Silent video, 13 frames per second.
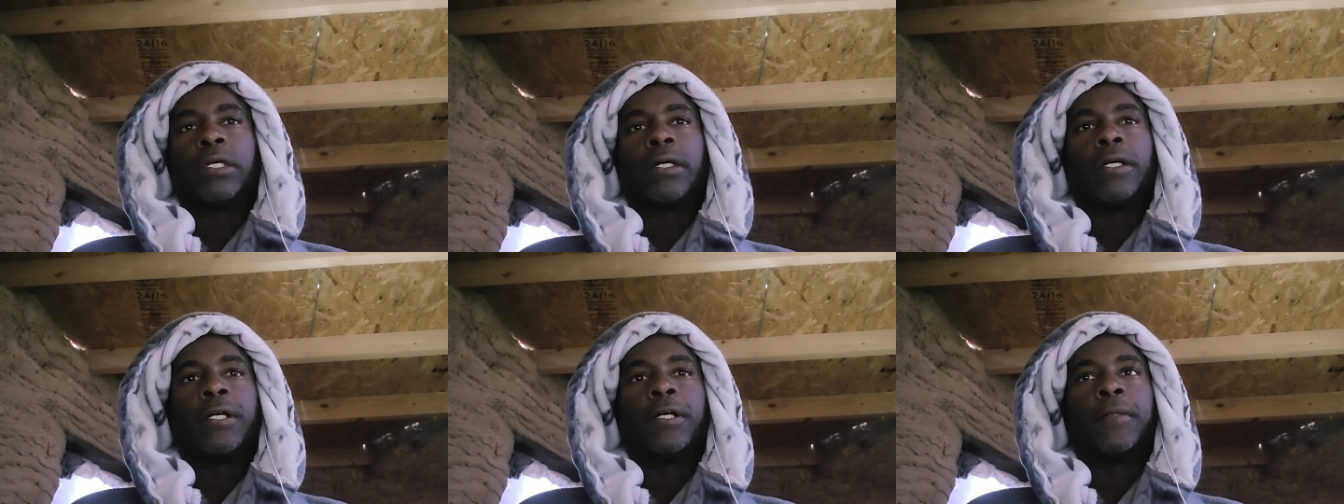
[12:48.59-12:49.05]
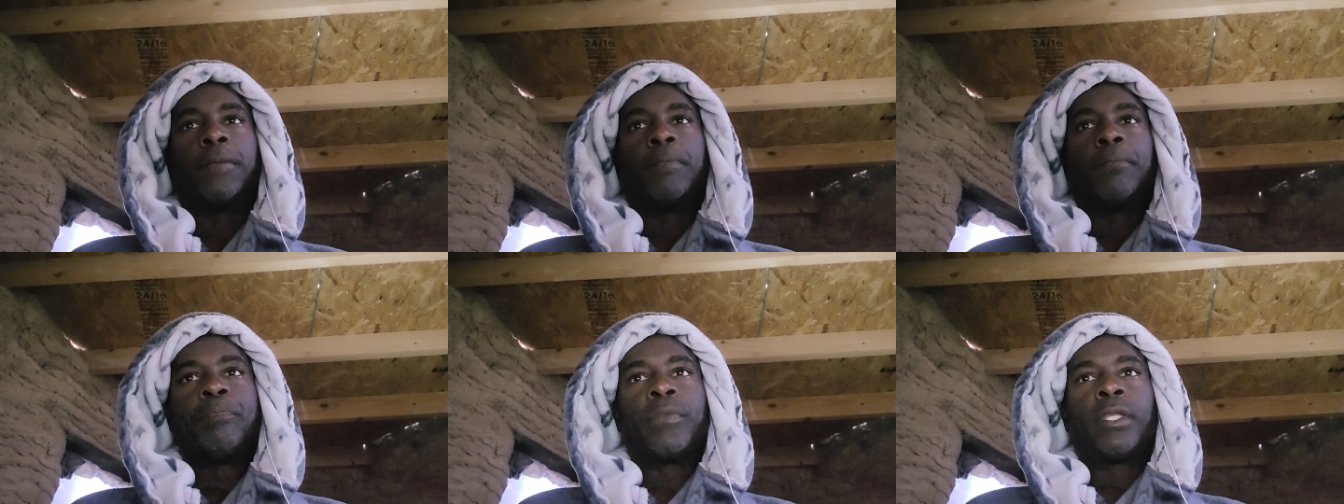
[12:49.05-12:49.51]

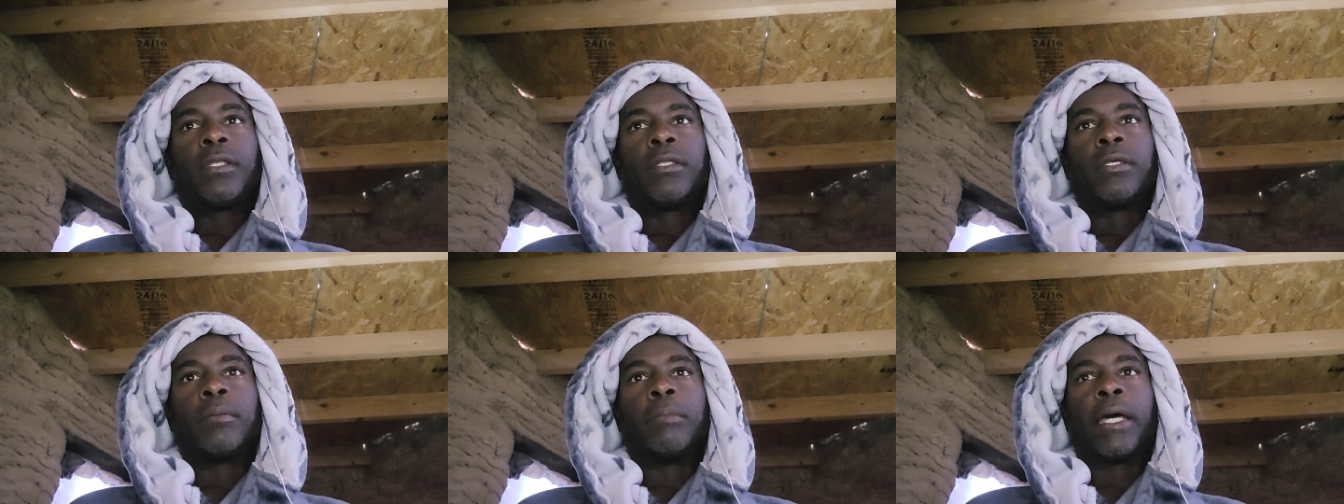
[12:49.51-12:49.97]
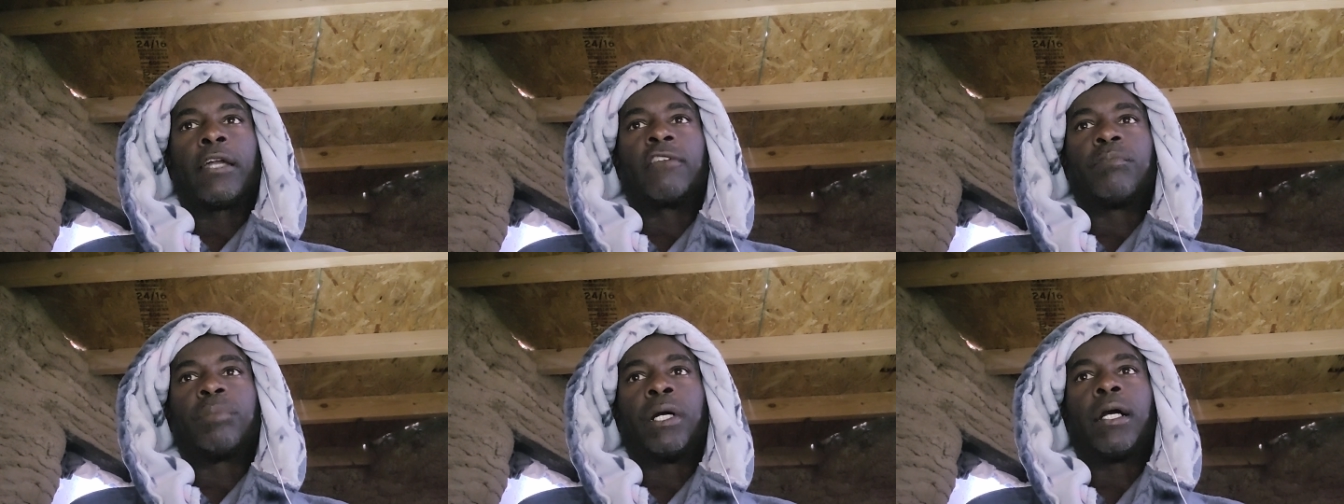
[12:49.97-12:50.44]
The
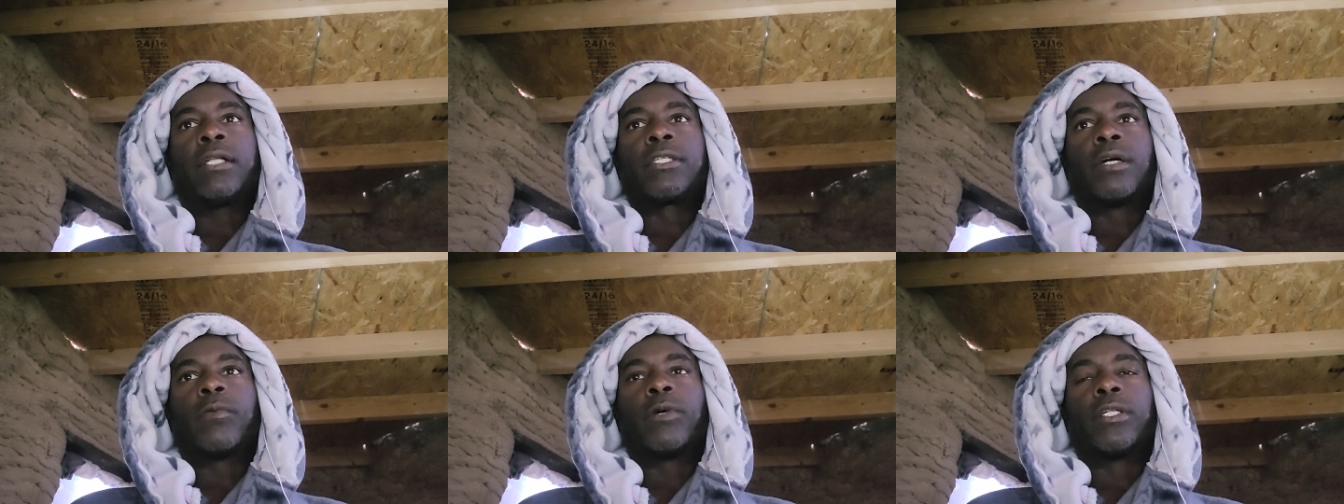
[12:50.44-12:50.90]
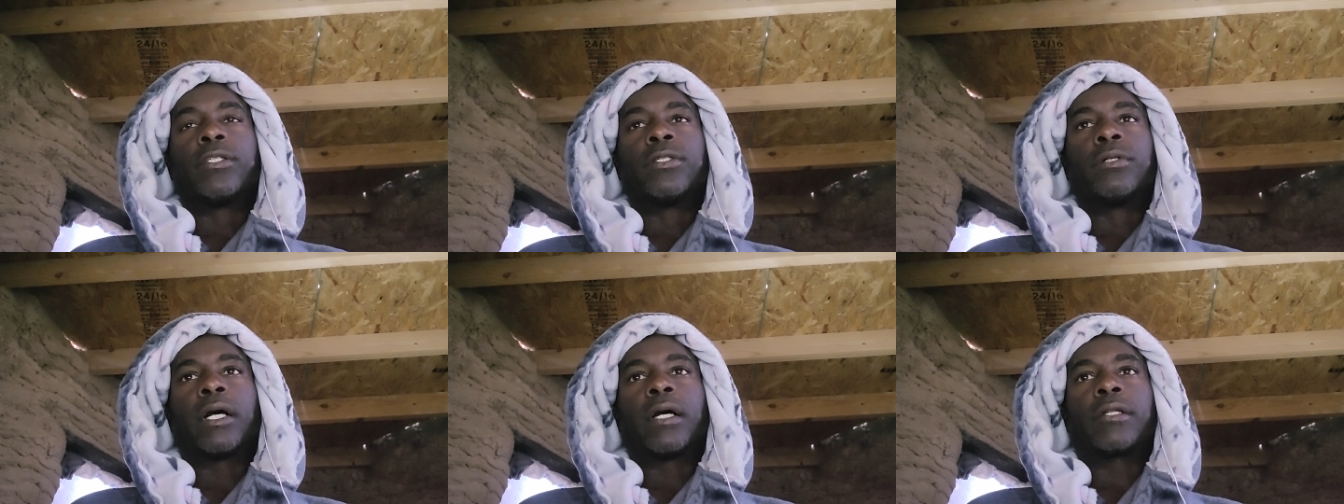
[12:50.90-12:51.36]
amount of ponds I want to
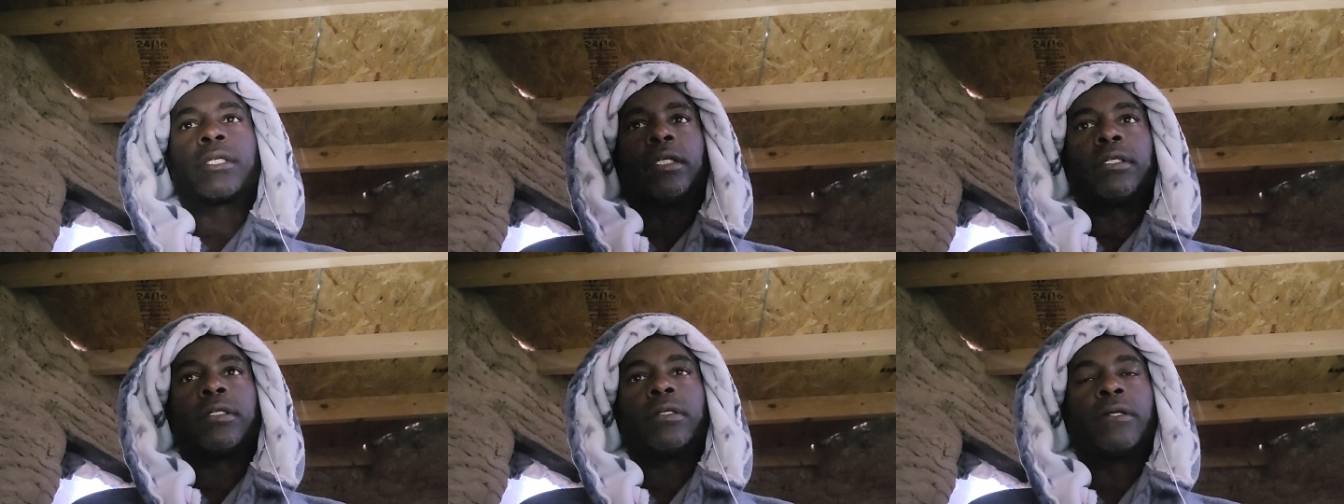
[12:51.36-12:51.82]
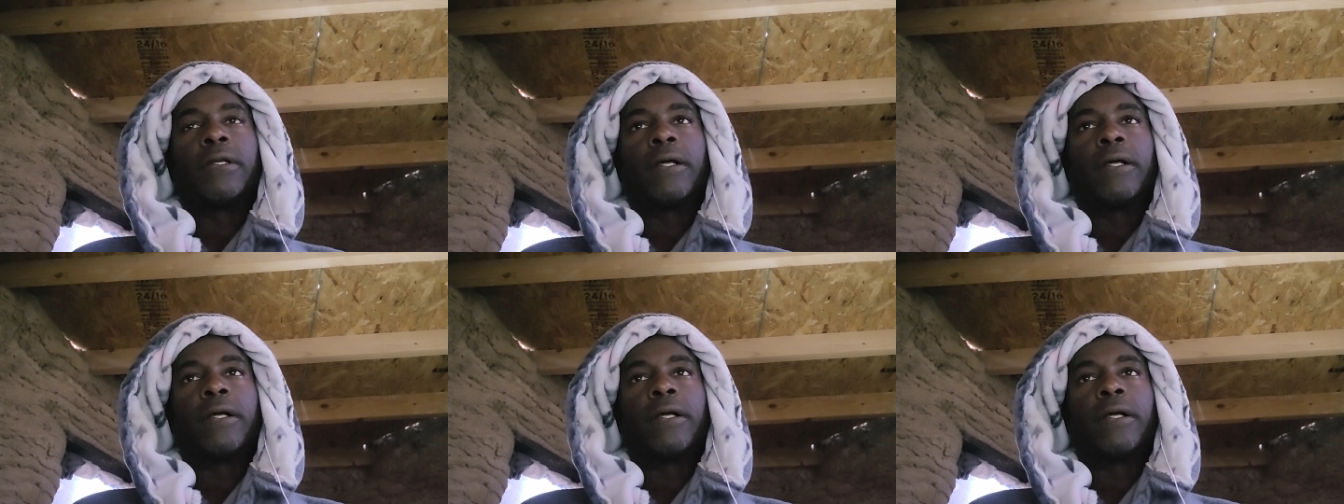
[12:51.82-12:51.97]
do out here,